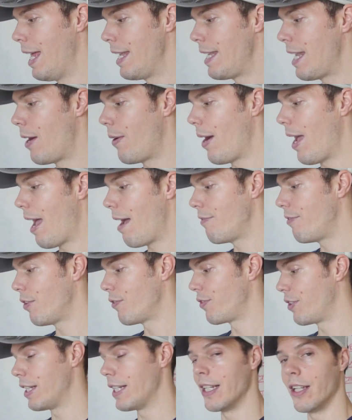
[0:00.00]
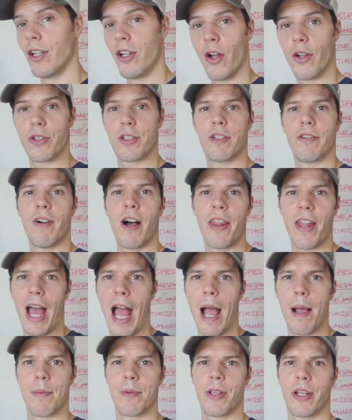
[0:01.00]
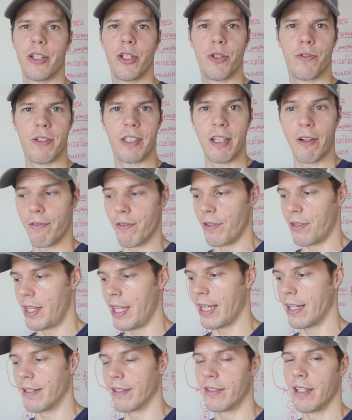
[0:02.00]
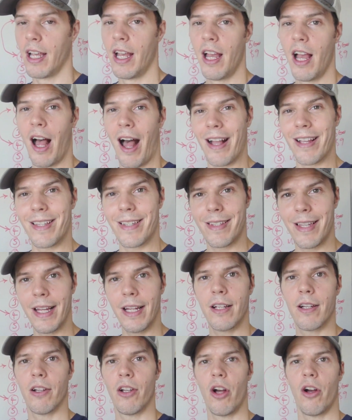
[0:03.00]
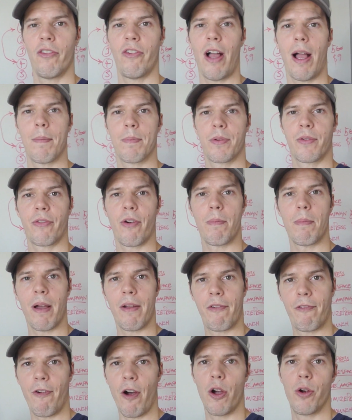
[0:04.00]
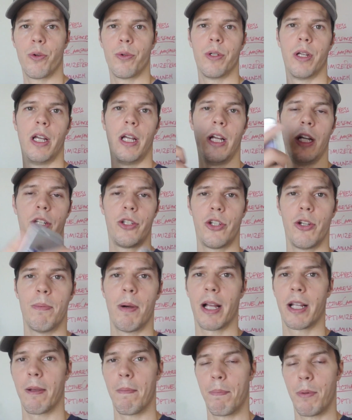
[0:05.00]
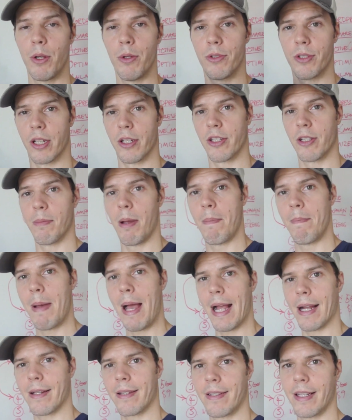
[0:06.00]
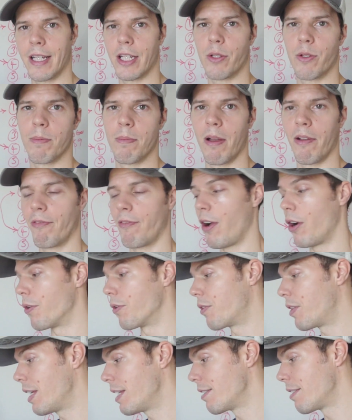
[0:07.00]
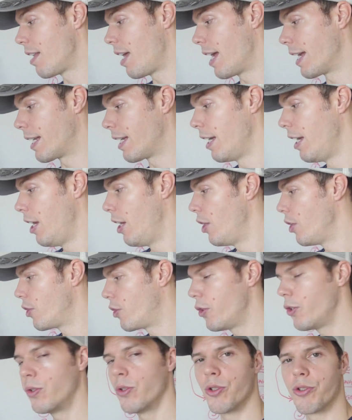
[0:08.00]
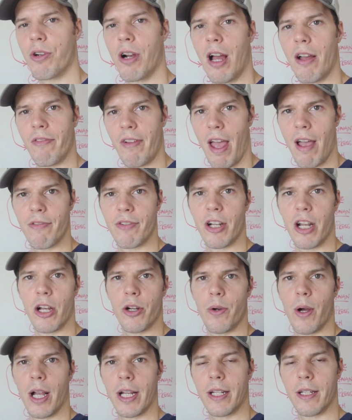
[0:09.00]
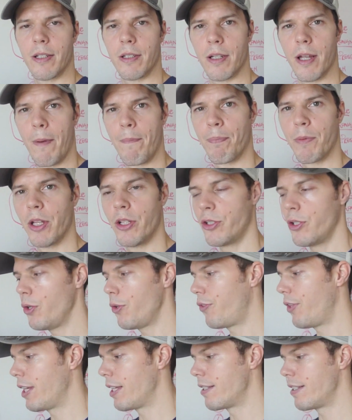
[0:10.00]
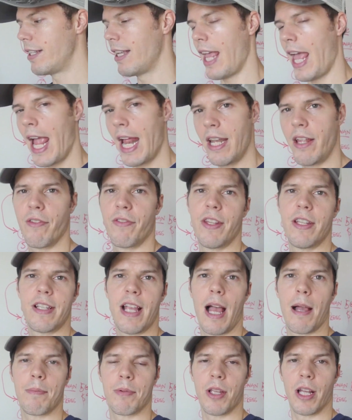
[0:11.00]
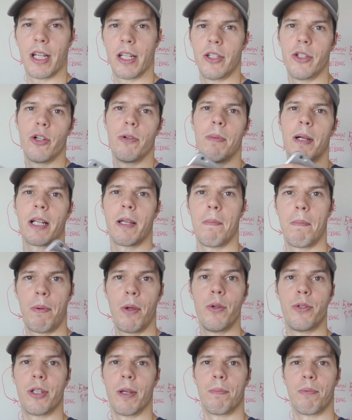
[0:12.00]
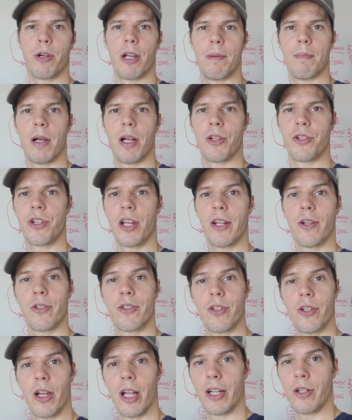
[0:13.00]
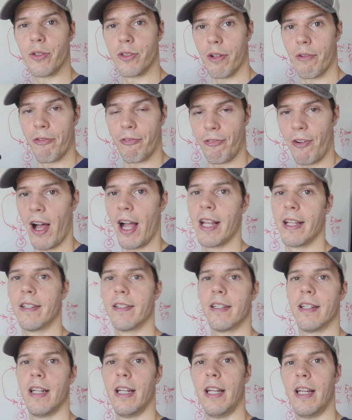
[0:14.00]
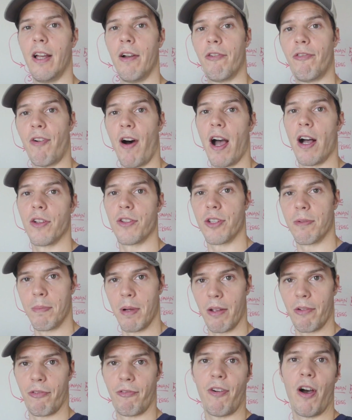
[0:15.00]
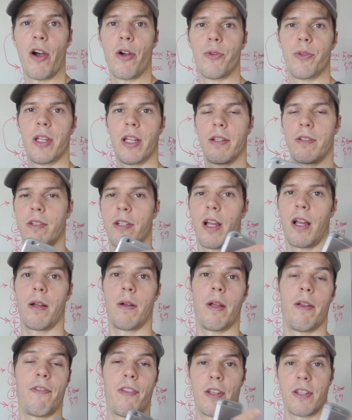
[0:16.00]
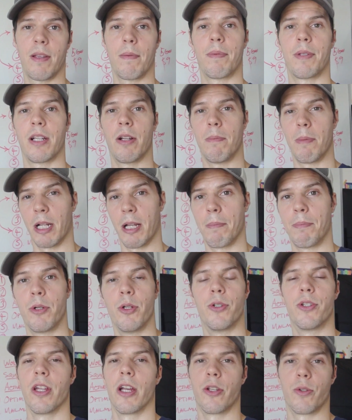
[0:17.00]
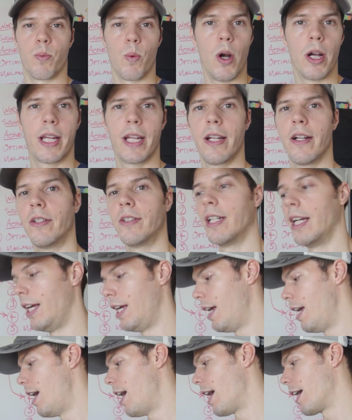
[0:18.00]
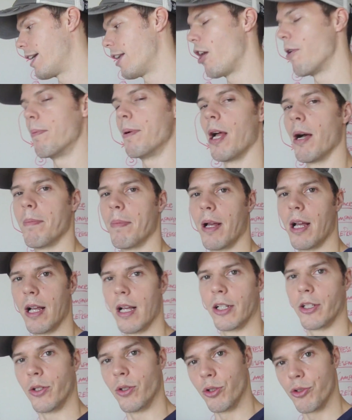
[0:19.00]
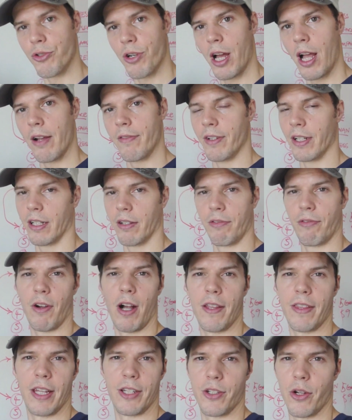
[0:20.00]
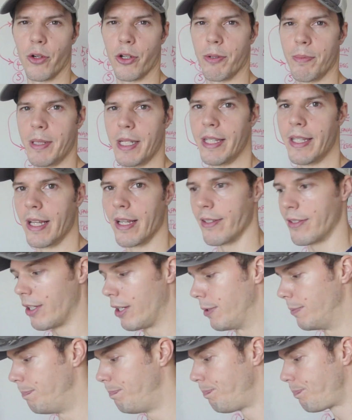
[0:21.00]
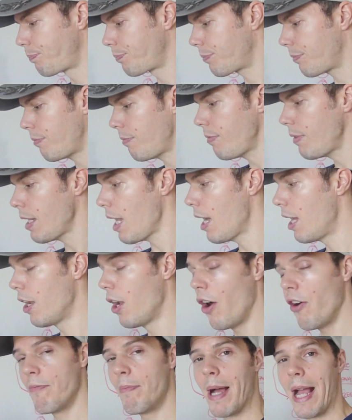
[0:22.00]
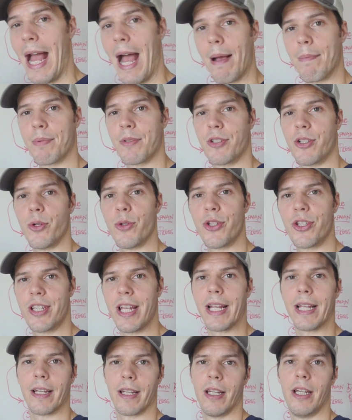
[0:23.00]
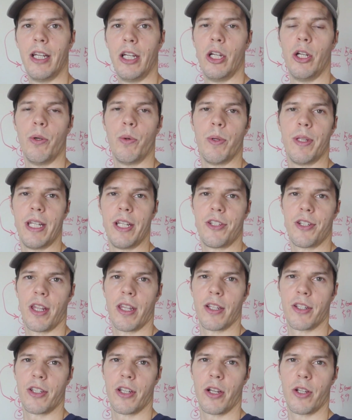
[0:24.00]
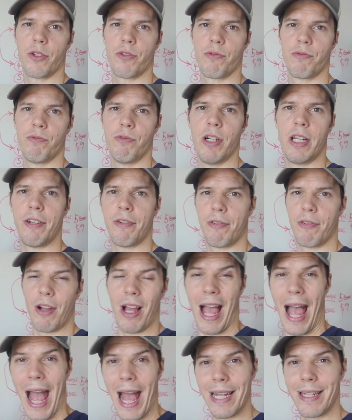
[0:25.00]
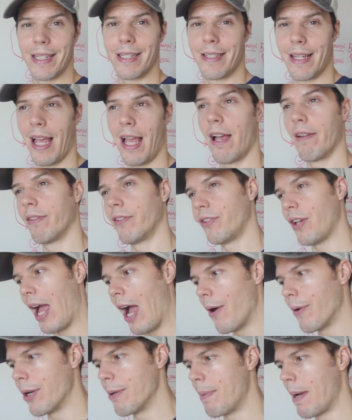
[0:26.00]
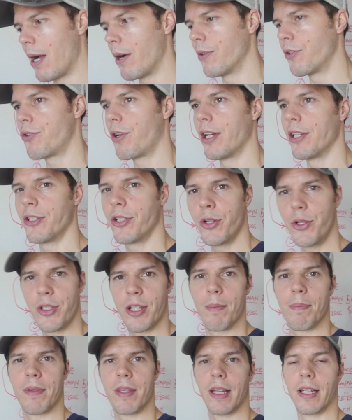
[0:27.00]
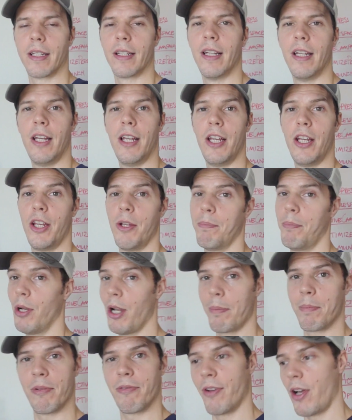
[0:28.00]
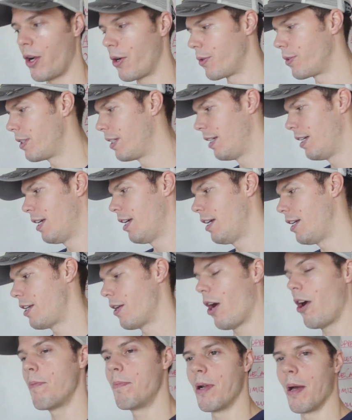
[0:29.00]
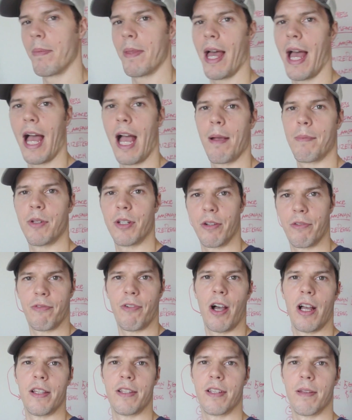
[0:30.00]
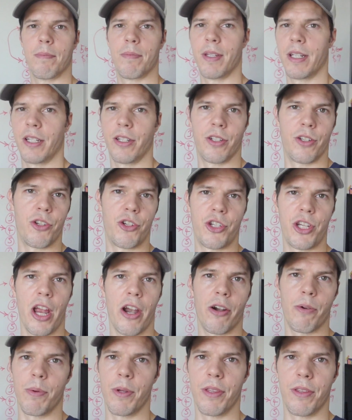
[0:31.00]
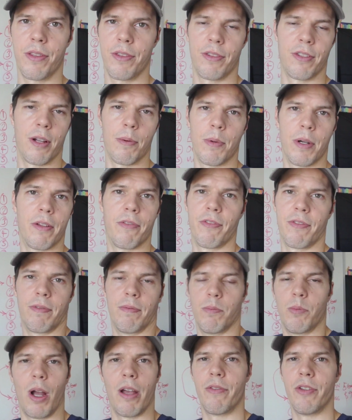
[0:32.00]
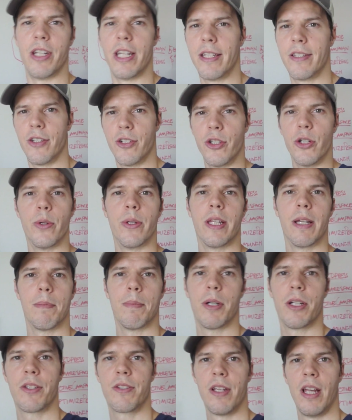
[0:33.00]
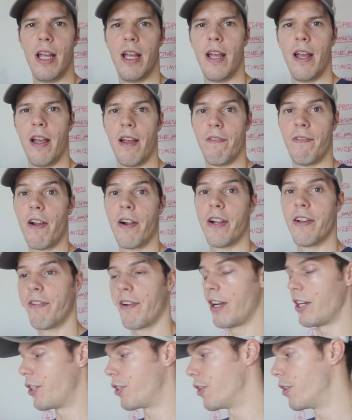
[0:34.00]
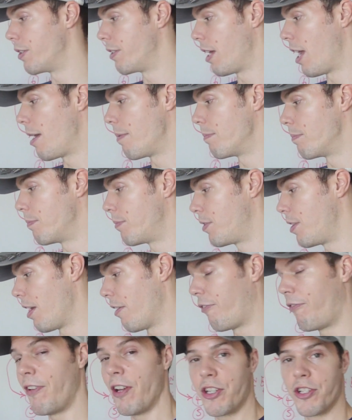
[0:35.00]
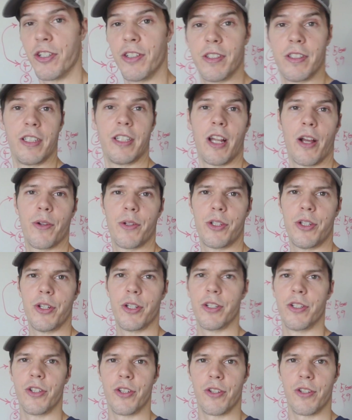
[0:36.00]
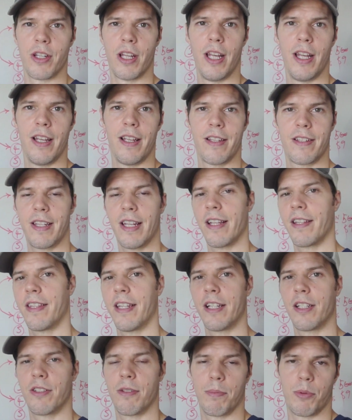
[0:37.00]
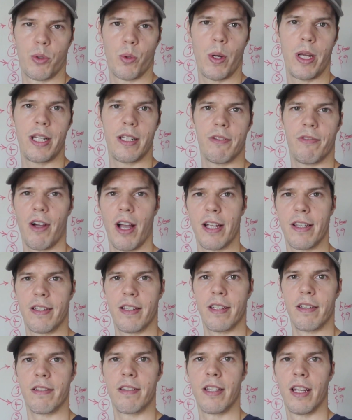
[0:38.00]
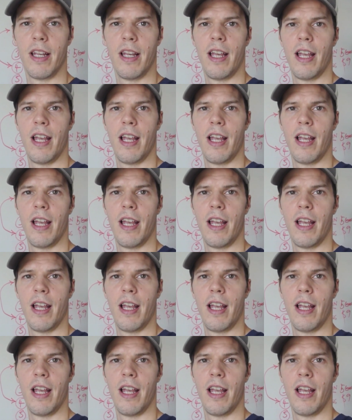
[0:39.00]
Now, I have obviously lots of other apps that I use for different things. I sync a lot of apps from my phone to my computer, so my Mac syncs with my phone. Things like Google Drive, Evernote, I can do things in any of these apps that I can do on my computer pretty much, and also, I can also find files on my phone. It's, I, if there's something on my computer that I was working on, I could open up uh, Google Drive and I could find that document in there. So a lot of my apps do sync with each other, so it's really handy to have. If you're out and about trying to do something, pull up your phone, you know, open up that app, you could find something, you can share it with someone, if, whatever you need to do with it. But it's very, very good, um, efficient, you know, so you can just sync things between devices.